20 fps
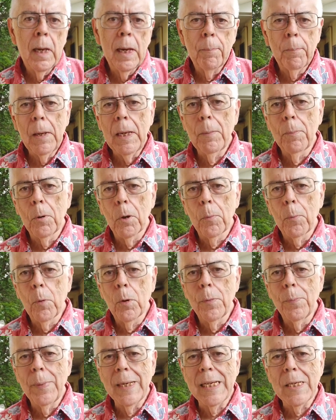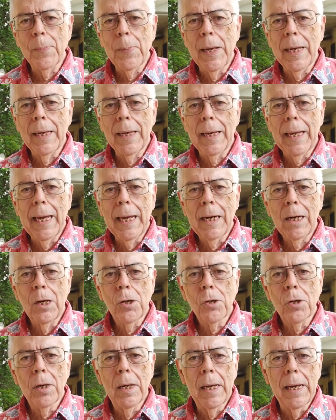People would be speaking
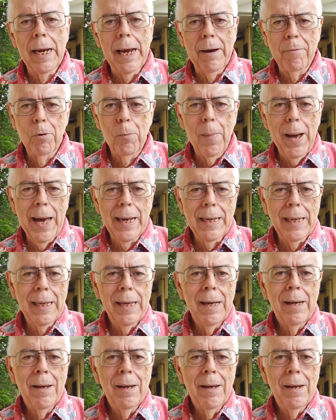English and everybody